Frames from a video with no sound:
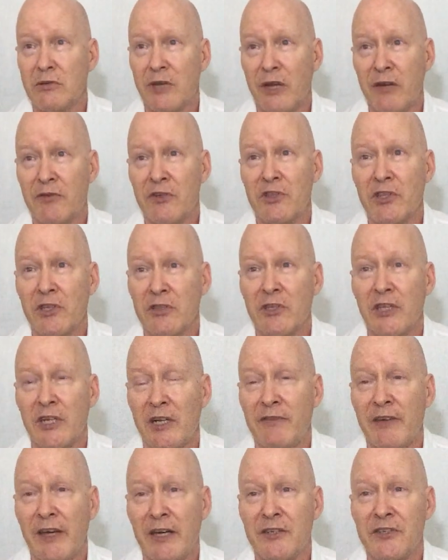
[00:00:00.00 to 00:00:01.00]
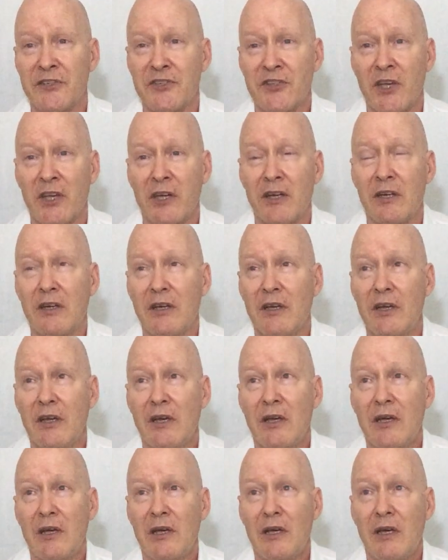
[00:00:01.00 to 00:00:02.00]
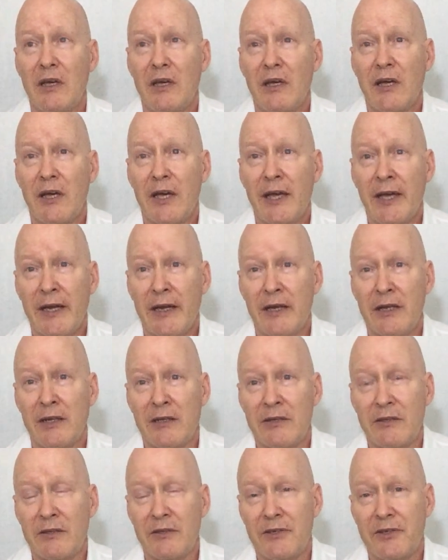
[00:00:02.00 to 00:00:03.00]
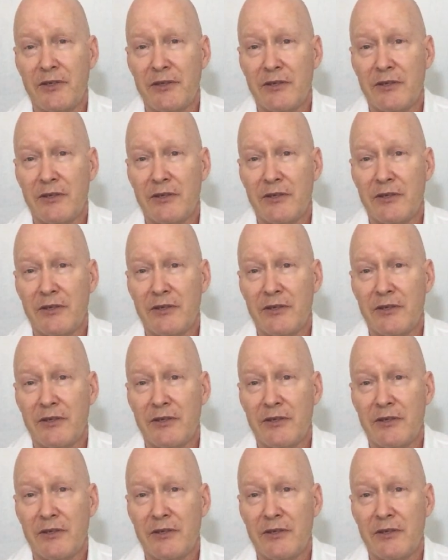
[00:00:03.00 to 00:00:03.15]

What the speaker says: everything that I've had to say. And